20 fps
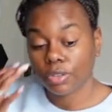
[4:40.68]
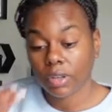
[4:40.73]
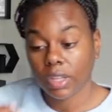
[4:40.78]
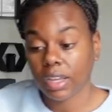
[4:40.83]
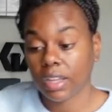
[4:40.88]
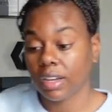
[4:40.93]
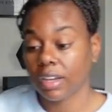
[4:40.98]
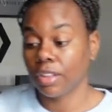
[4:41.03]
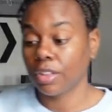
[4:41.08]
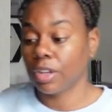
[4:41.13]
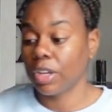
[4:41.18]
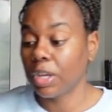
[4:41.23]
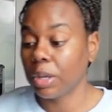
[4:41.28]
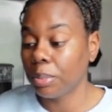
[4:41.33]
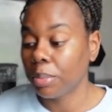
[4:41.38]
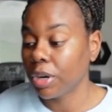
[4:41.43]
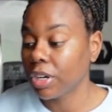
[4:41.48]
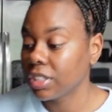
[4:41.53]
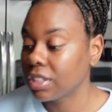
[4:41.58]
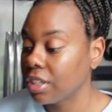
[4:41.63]
like another
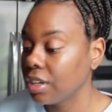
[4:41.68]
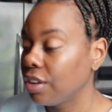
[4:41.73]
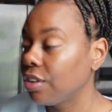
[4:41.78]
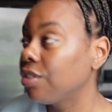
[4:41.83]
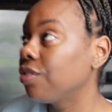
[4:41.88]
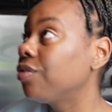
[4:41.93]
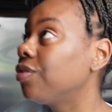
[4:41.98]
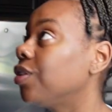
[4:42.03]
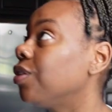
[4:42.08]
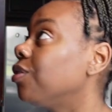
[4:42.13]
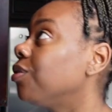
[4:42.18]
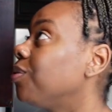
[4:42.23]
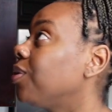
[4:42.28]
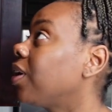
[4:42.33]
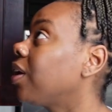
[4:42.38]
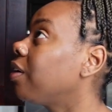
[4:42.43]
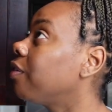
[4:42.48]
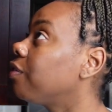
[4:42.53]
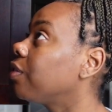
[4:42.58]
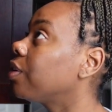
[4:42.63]
in-person interview,
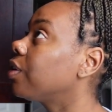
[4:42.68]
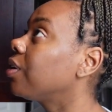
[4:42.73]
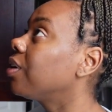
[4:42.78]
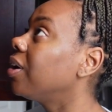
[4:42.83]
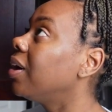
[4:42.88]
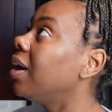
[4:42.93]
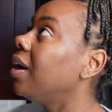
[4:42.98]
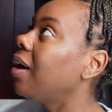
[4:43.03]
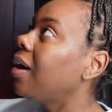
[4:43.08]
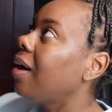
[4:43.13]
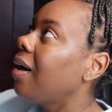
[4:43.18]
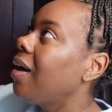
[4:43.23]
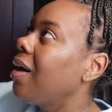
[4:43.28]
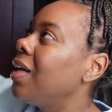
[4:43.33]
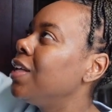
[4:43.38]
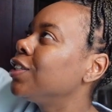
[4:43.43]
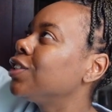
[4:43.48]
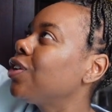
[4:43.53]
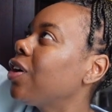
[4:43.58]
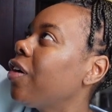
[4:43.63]
whatever.
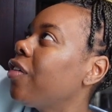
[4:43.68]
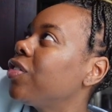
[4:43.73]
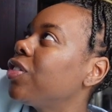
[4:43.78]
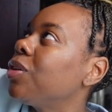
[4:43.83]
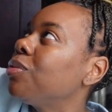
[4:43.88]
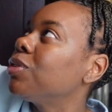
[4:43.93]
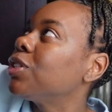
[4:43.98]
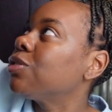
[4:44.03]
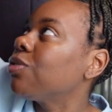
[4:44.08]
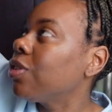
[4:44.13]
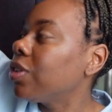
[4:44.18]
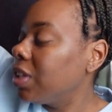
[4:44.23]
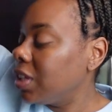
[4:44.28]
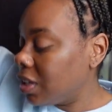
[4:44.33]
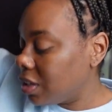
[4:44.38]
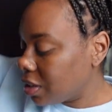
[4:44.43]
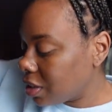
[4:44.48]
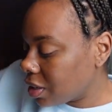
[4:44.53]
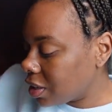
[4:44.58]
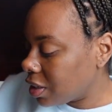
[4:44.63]
So everything was really
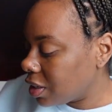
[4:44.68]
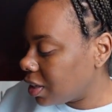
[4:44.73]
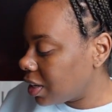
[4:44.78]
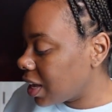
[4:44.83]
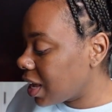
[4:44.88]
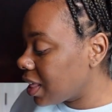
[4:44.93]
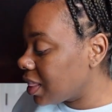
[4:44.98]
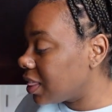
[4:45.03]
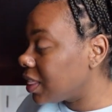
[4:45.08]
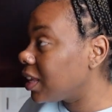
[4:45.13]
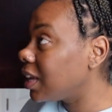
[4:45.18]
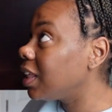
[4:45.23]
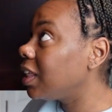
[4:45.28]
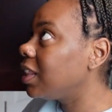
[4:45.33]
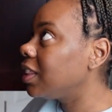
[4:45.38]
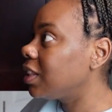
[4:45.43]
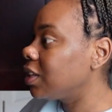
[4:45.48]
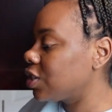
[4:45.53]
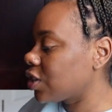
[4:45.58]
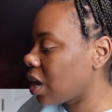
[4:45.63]
good. And then
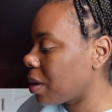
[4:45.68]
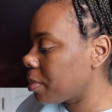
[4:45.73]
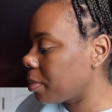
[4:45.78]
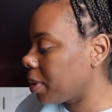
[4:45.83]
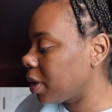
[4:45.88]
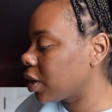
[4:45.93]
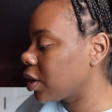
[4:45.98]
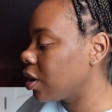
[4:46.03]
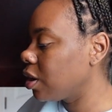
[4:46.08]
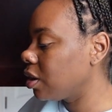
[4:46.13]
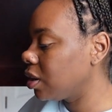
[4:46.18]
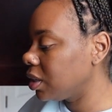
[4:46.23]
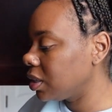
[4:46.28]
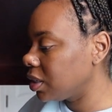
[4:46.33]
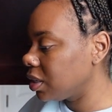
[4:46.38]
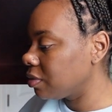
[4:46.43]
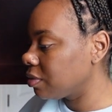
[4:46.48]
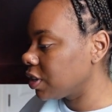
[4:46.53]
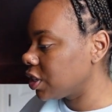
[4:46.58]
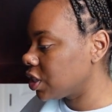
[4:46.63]
the job I'm at
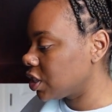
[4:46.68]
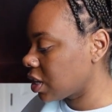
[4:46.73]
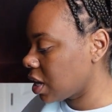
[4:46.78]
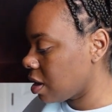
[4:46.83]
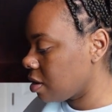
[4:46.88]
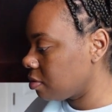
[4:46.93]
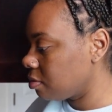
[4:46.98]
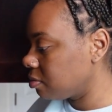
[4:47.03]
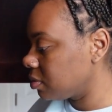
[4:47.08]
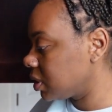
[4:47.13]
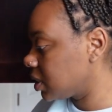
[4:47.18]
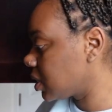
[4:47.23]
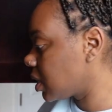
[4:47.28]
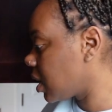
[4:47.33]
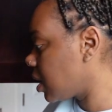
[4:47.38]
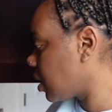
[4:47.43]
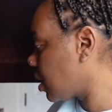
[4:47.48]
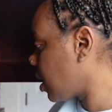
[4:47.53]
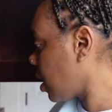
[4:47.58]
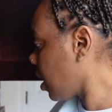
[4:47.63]
currently reached out and was
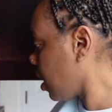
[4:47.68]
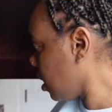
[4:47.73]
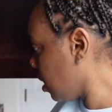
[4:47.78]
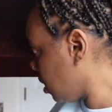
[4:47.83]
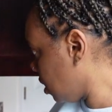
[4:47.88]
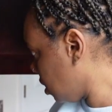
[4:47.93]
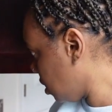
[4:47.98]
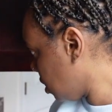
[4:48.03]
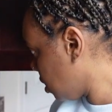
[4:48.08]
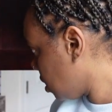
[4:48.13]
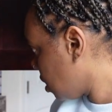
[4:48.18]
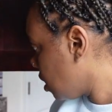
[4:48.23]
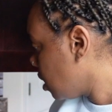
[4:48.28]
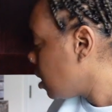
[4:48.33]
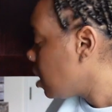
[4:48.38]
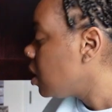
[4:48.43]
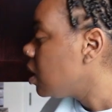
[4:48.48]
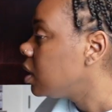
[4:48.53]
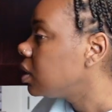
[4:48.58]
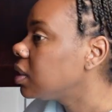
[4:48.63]
like, hey,
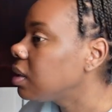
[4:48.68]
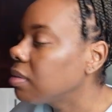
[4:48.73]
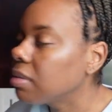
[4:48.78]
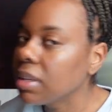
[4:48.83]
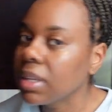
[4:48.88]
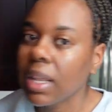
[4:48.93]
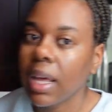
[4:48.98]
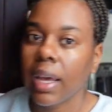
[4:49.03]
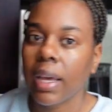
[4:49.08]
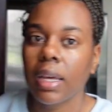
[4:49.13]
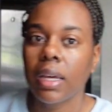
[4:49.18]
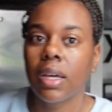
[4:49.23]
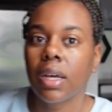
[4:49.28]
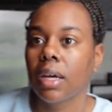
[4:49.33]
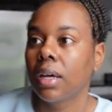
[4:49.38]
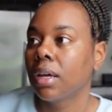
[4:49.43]
they were like,